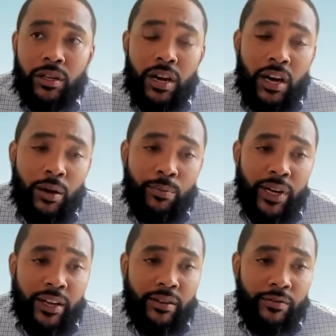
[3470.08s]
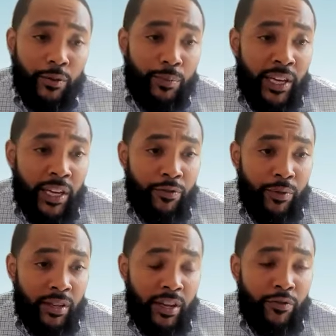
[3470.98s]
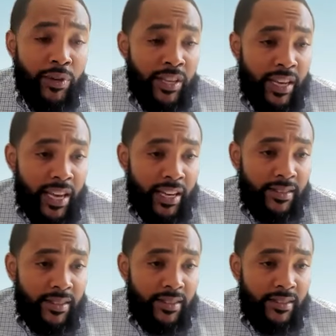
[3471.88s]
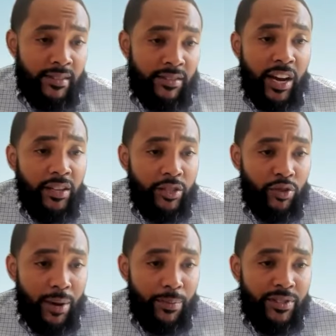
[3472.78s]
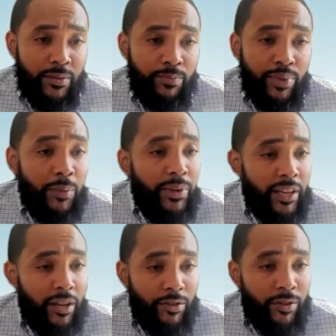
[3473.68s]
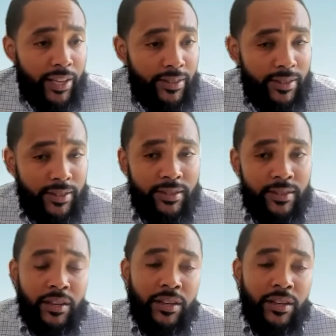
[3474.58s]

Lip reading: But for me, if we think ACEs and childhood trauma is a public health crisis,